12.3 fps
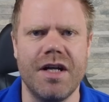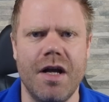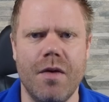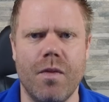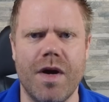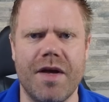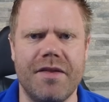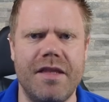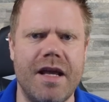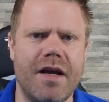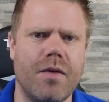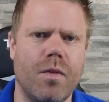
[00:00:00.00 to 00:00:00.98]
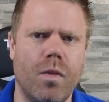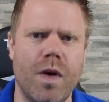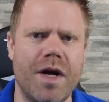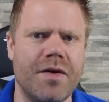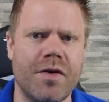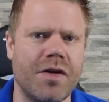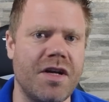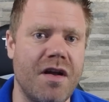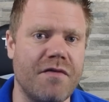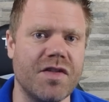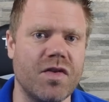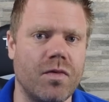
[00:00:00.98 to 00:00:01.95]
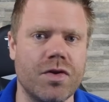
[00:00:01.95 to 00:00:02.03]
where there were not enough
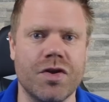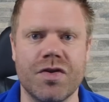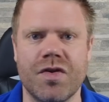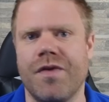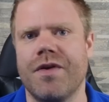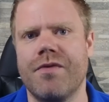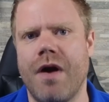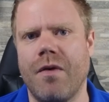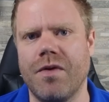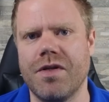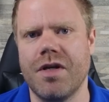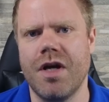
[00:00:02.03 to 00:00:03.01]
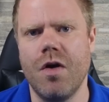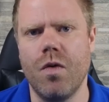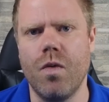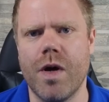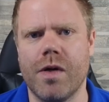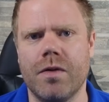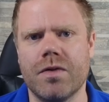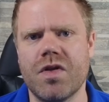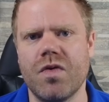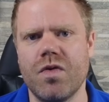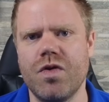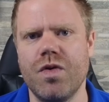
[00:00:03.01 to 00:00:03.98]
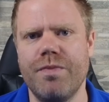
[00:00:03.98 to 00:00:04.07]
soldiers on the ground, who were also
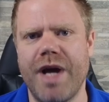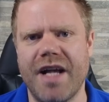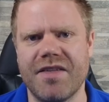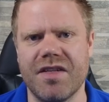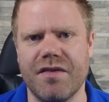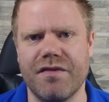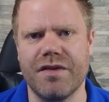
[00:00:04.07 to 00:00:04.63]
too passive.